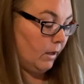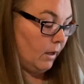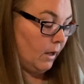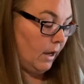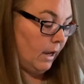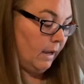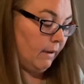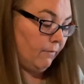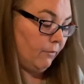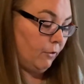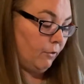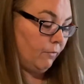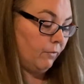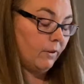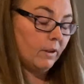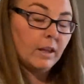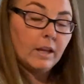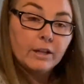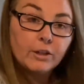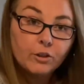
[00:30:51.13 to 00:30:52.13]
If you
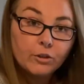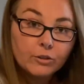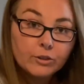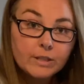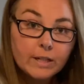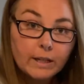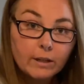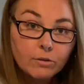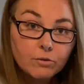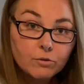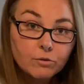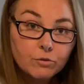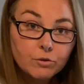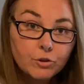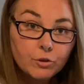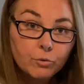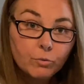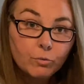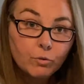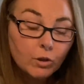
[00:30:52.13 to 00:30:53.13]
feel like your tails are
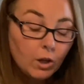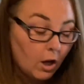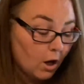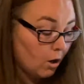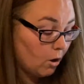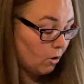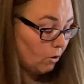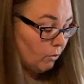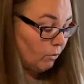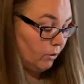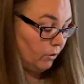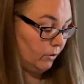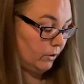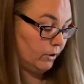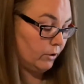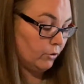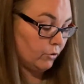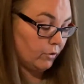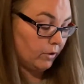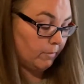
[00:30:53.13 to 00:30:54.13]
too long, you
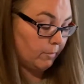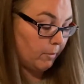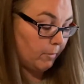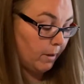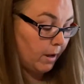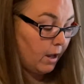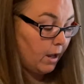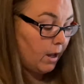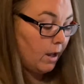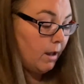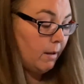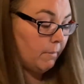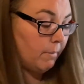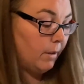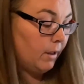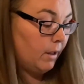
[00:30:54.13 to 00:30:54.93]
can trim them up.